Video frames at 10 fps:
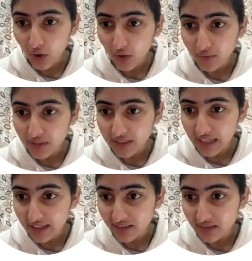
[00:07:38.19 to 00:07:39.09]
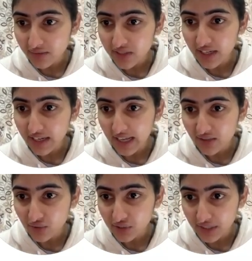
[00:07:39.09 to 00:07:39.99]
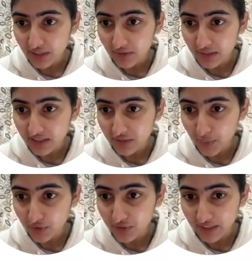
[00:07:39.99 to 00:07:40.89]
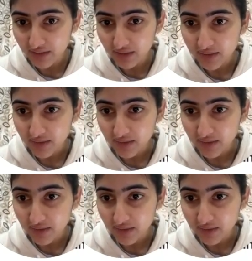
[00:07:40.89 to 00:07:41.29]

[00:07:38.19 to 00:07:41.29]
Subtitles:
all of the tasks which are associated with this project.